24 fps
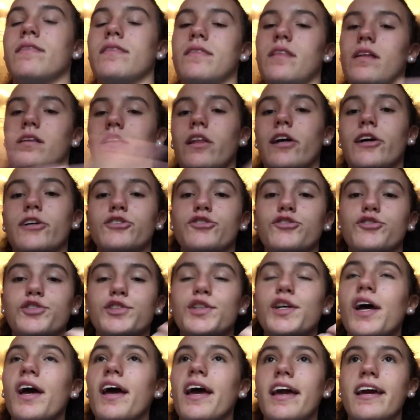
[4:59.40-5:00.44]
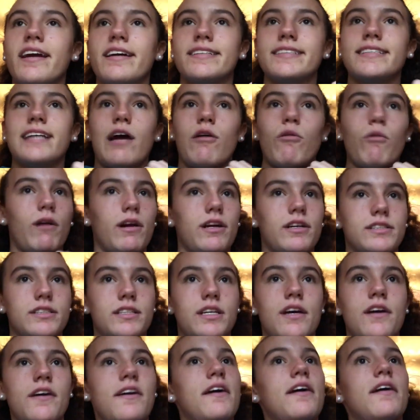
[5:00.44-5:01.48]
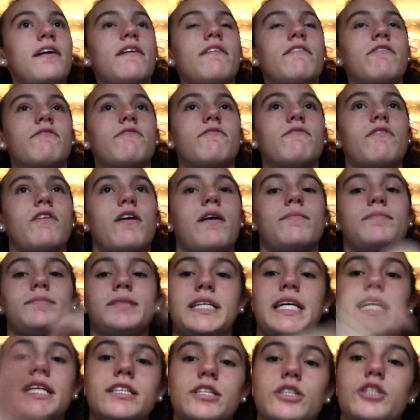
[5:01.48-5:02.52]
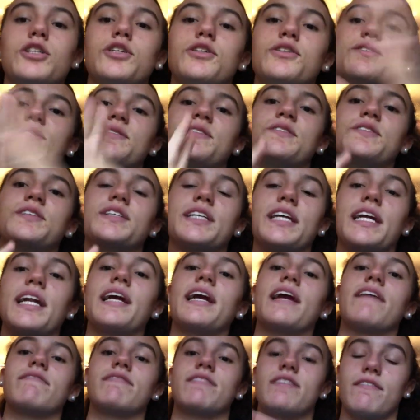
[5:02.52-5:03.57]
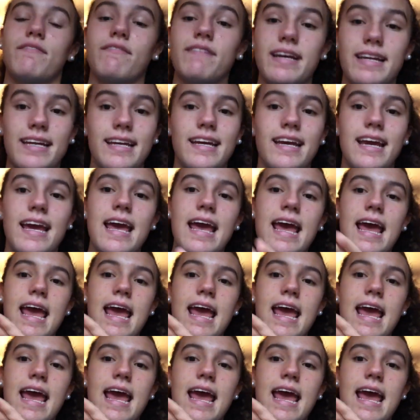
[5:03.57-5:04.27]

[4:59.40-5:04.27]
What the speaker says: the lunch, and I worked from 10 to 2 getting everything ready,